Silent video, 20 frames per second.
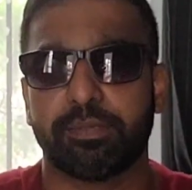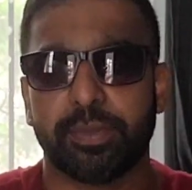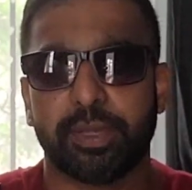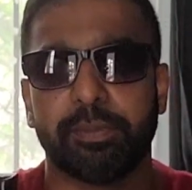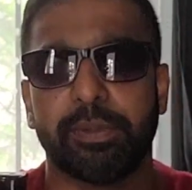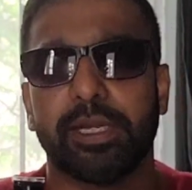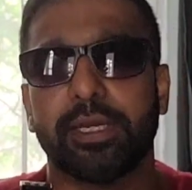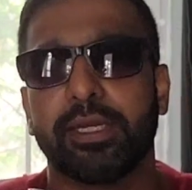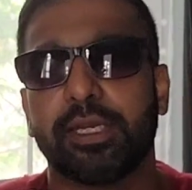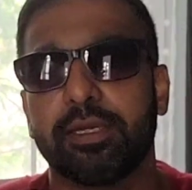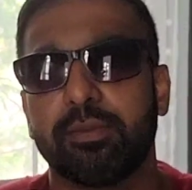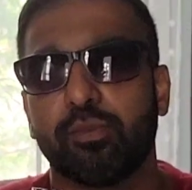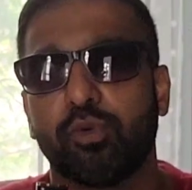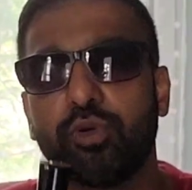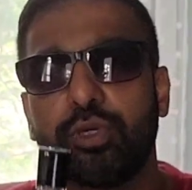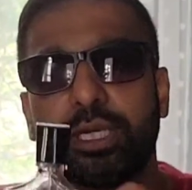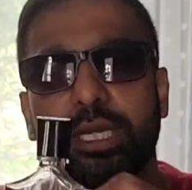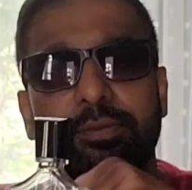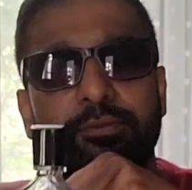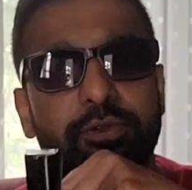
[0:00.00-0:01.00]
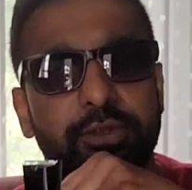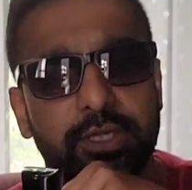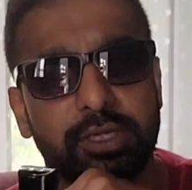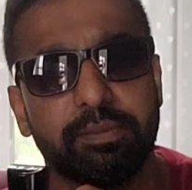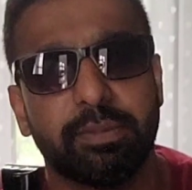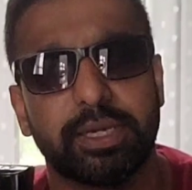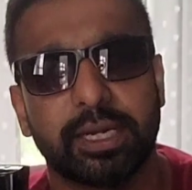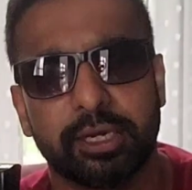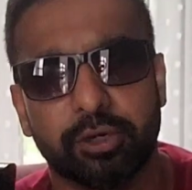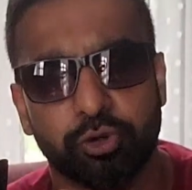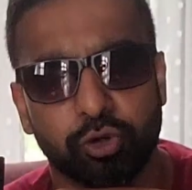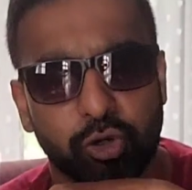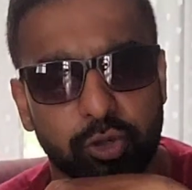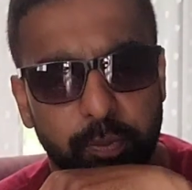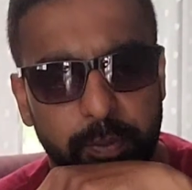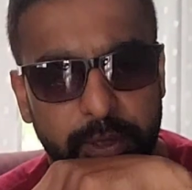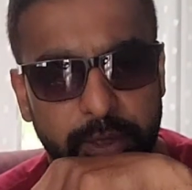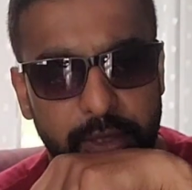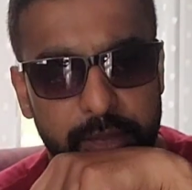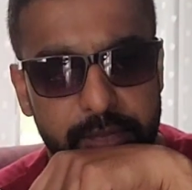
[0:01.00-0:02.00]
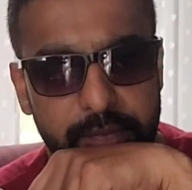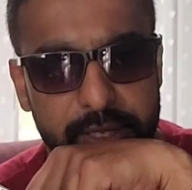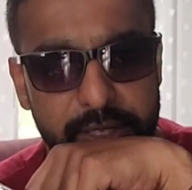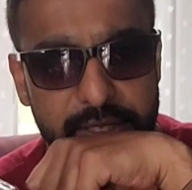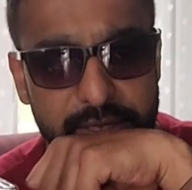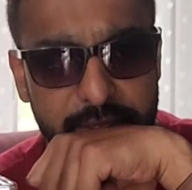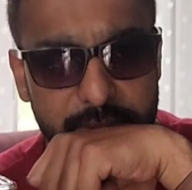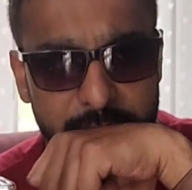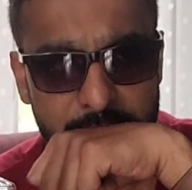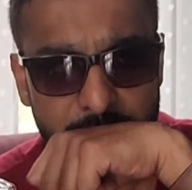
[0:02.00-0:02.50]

Maybe I need more time with it, but I do not pick up musk.